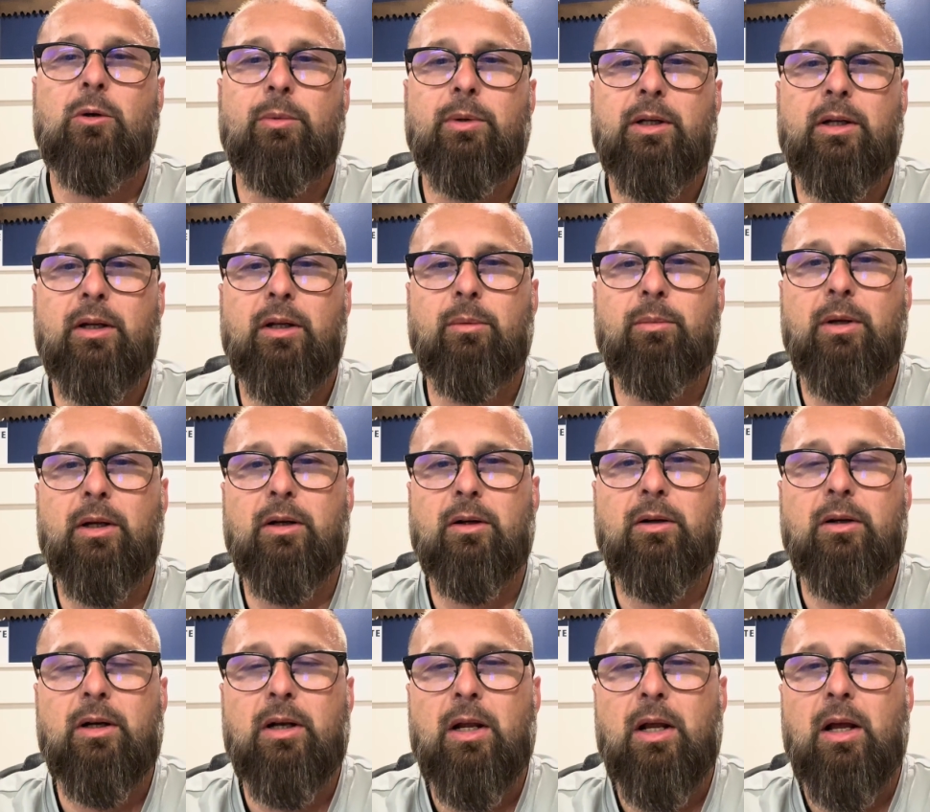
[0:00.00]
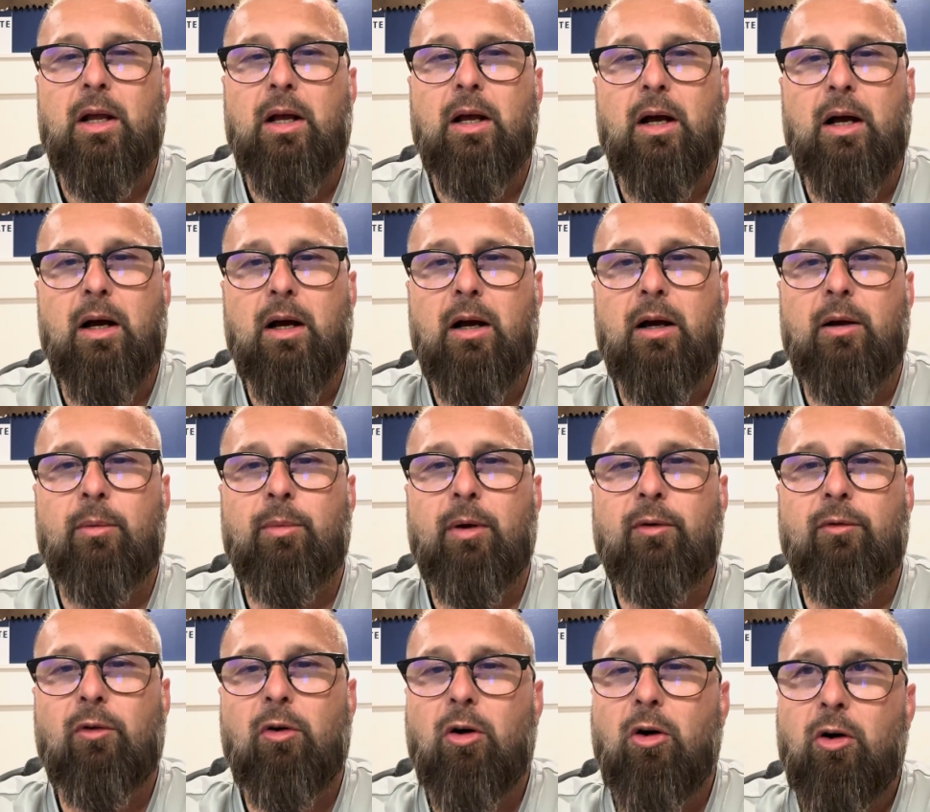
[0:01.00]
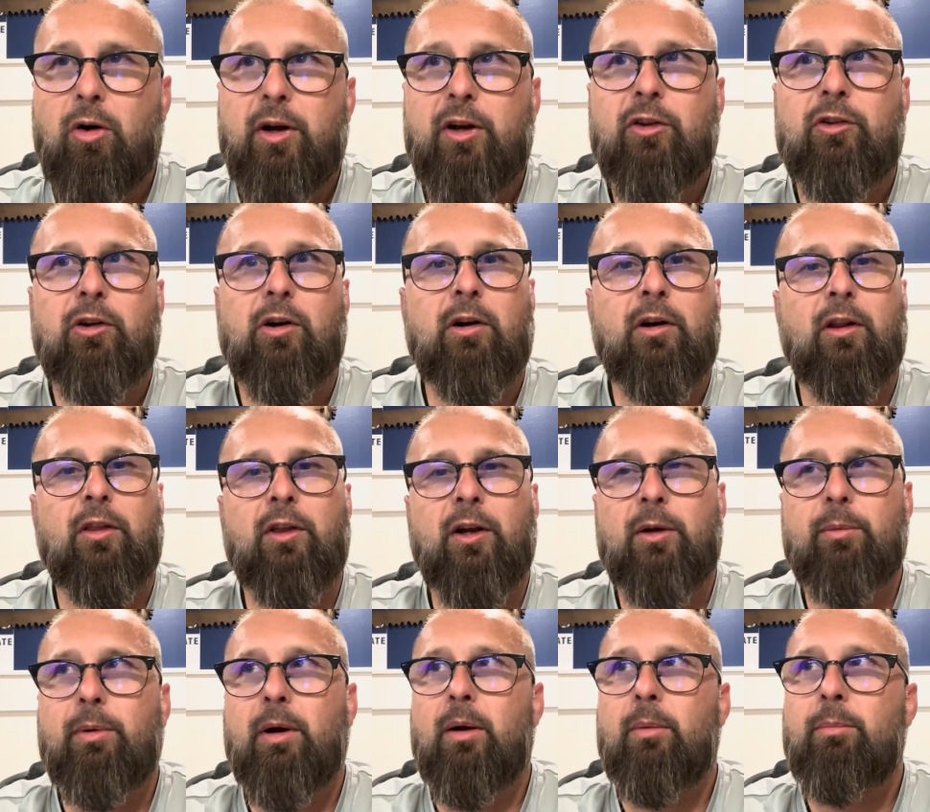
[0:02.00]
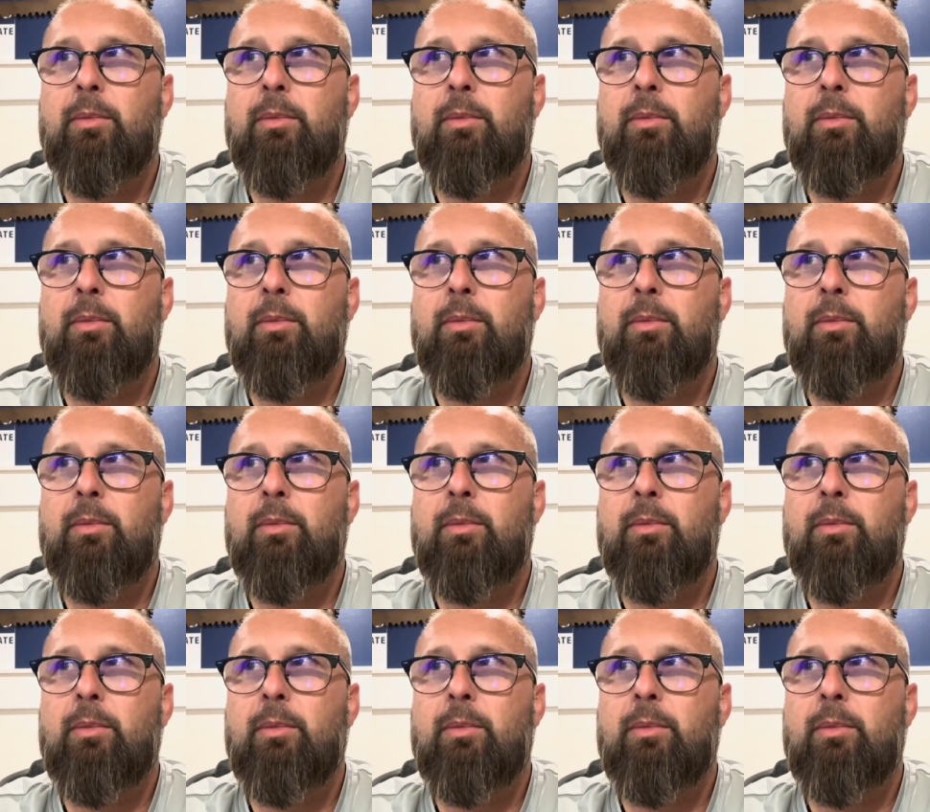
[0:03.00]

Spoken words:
be getting better. I've already started to think about,